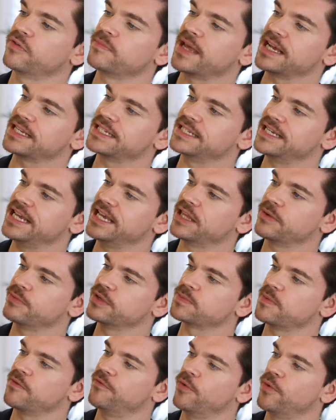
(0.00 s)
from that state that
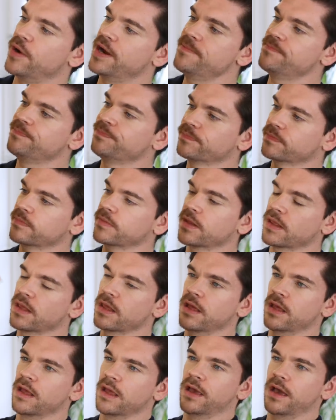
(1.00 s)
was before,
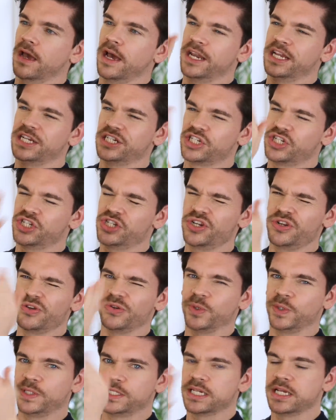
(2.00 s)
and it
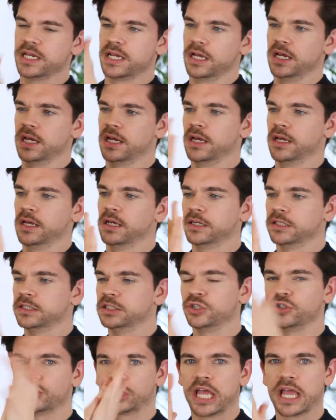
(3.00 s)
should
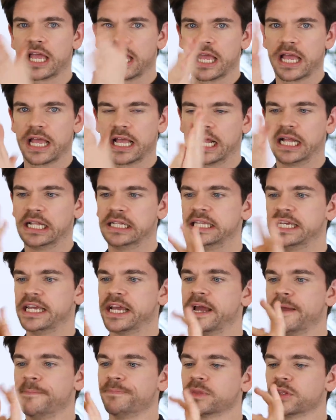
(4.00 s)
look
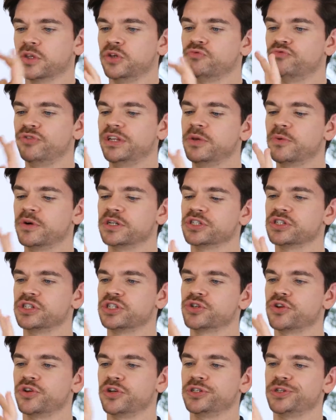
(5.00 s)
clear. You really want to
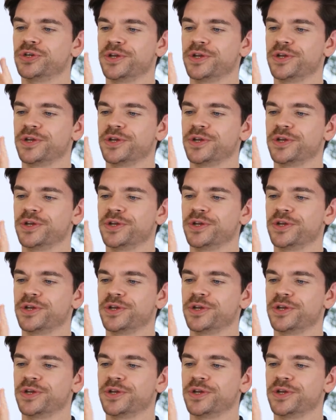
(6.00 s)
ensure you're